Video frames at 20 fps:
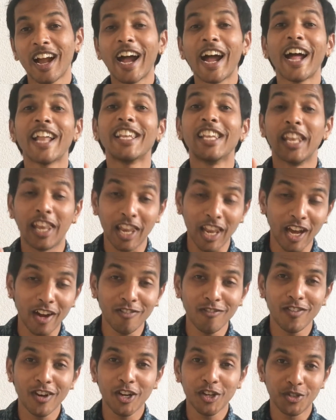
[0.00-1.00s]
and
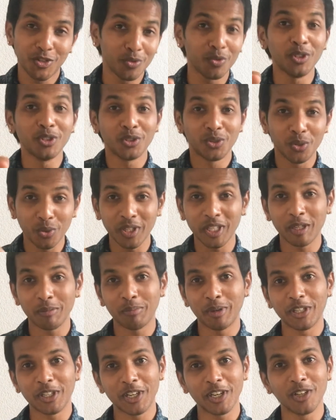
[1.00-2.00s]
love towards doing a
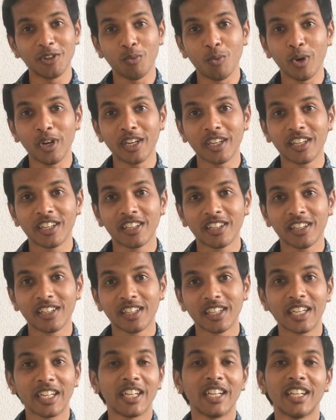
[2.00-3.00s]
particular work
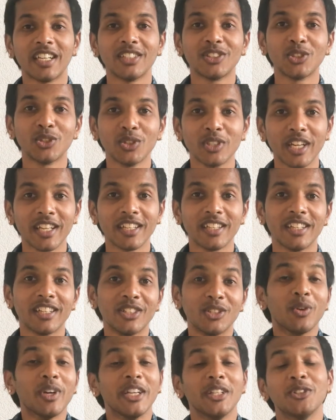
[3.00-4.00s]
so that
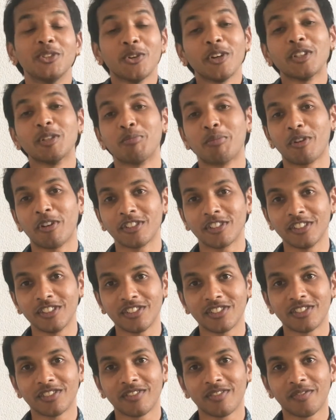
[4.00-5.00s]
you enjoy the
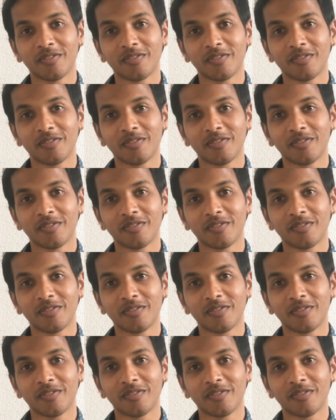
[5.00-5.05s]
process.